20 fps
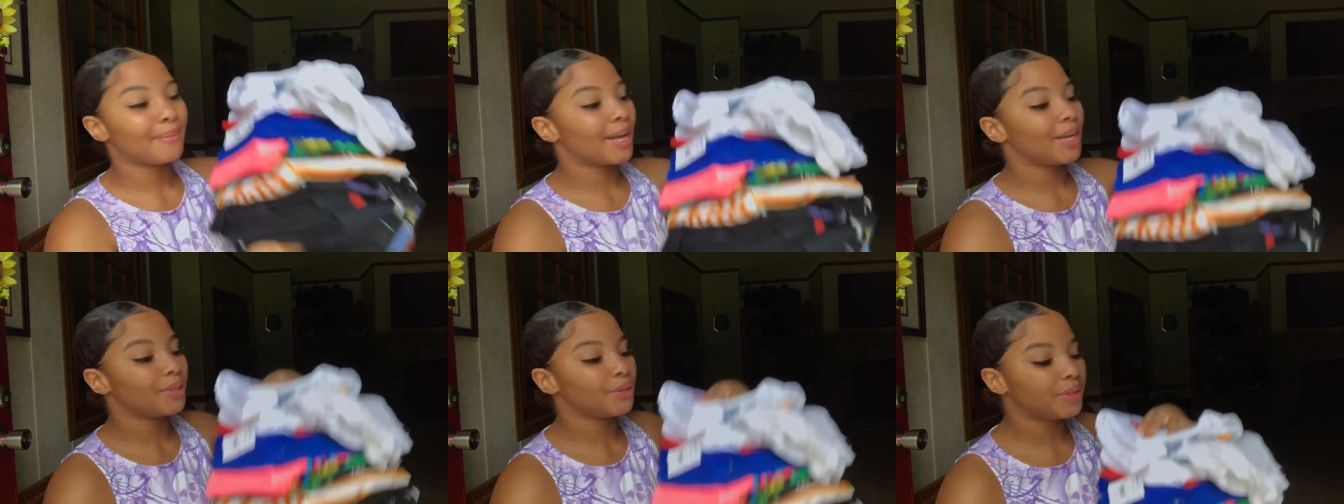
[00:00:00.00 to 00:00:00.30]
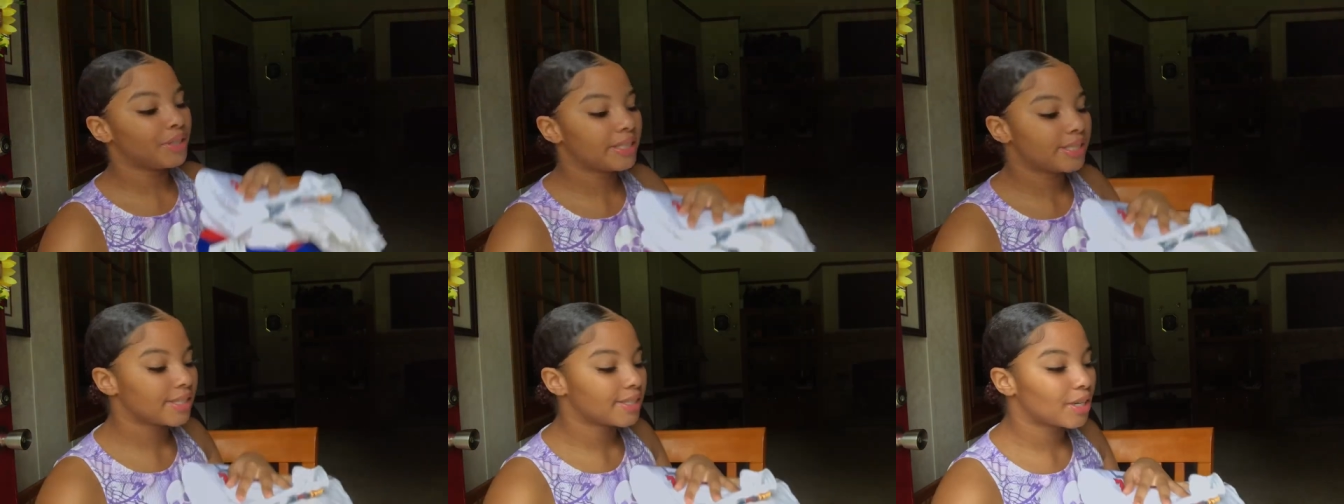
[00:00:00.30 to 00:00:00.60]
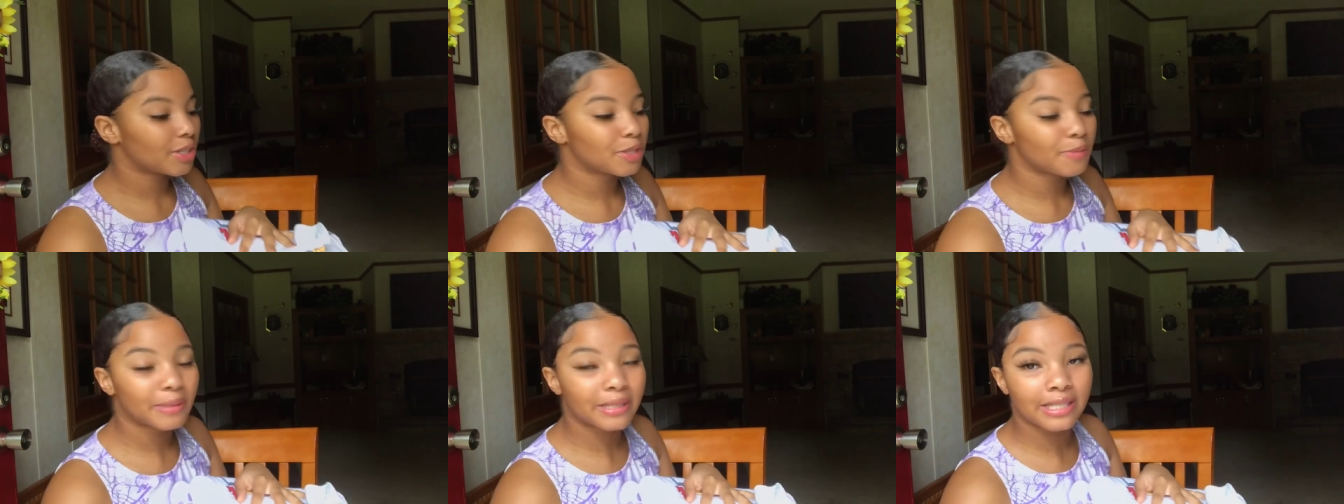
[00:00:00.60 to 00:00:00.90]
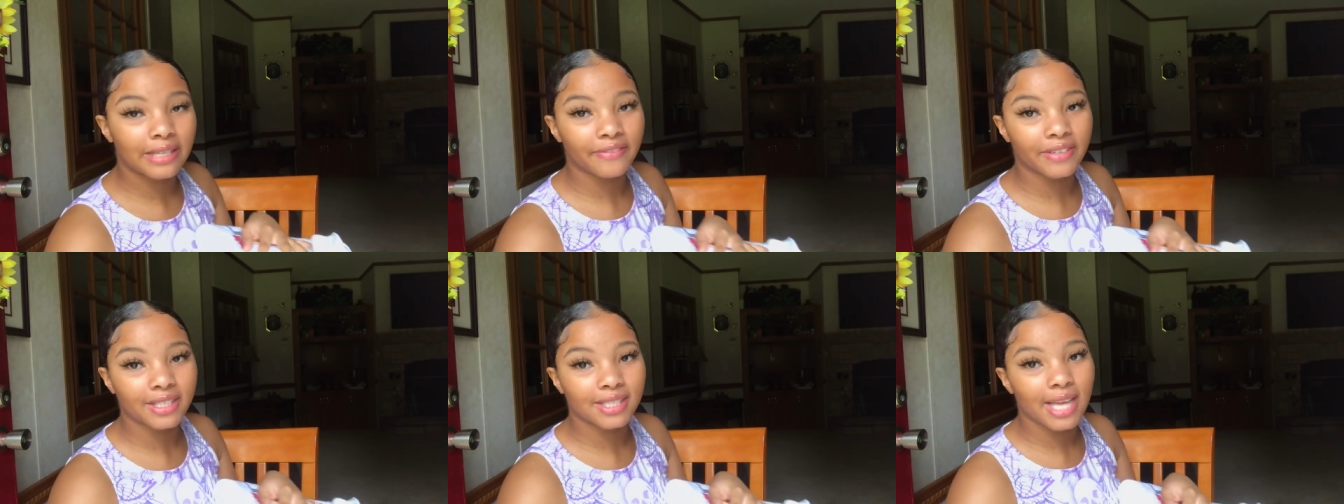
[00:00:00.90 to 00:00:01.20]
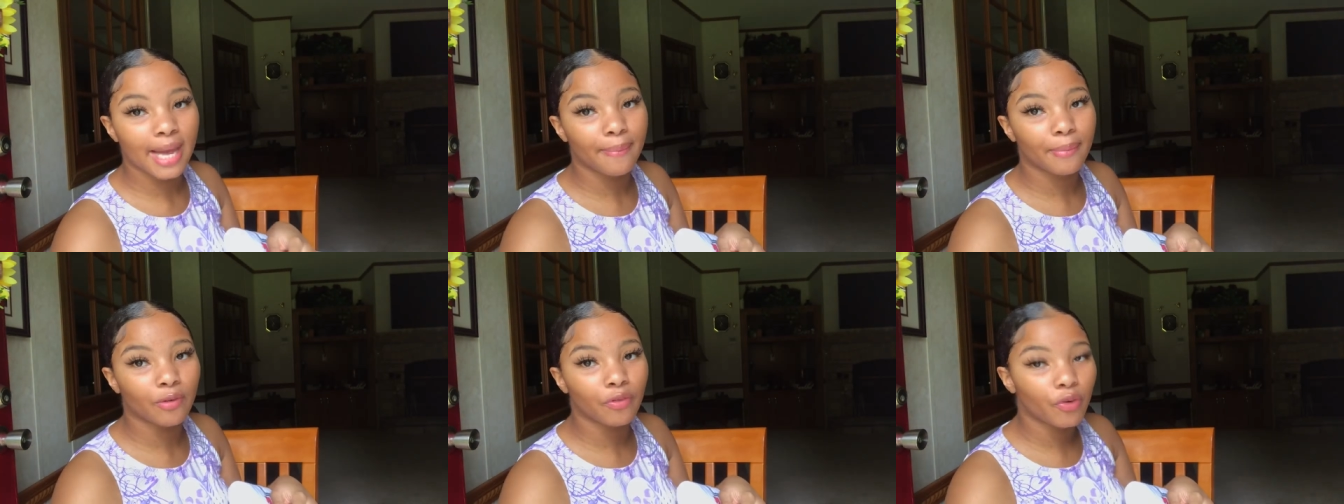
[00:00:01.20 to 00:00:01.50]
not doing this in no specific
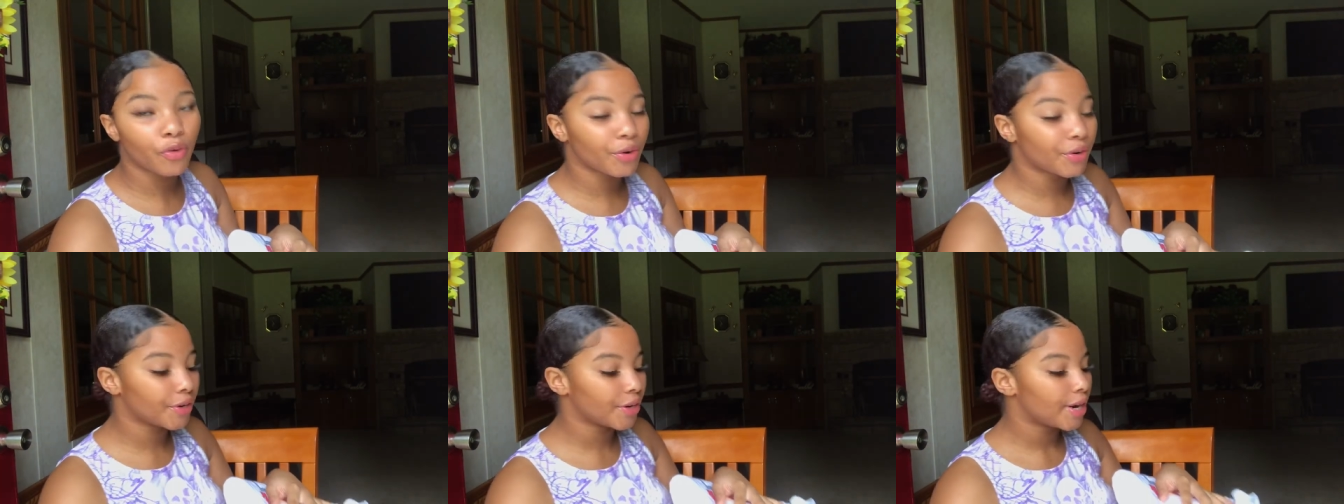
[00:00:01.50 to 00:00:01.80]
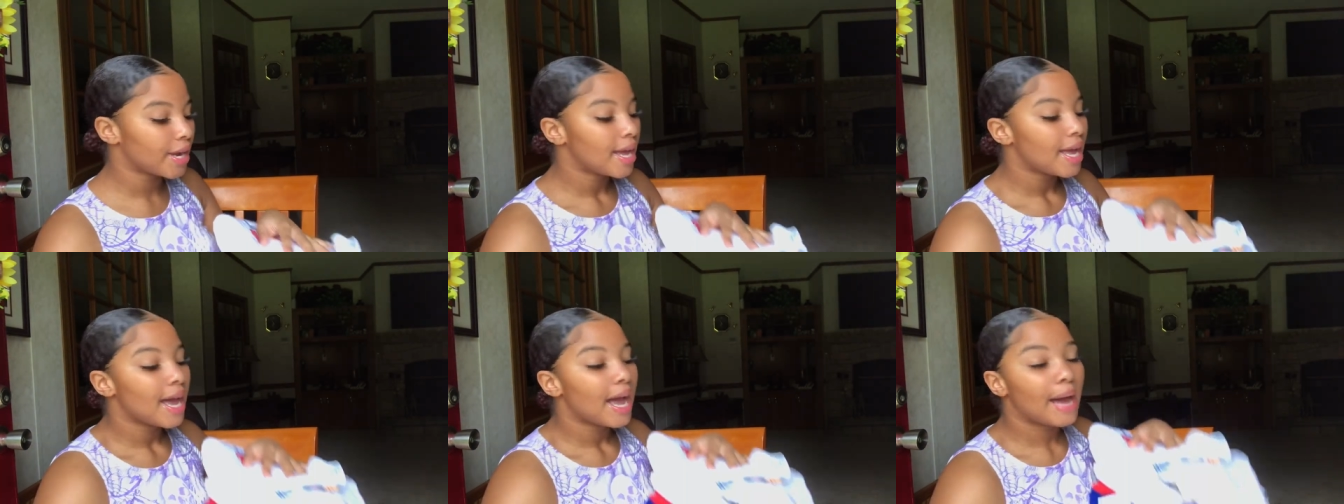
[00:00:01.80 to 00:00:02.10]
type of order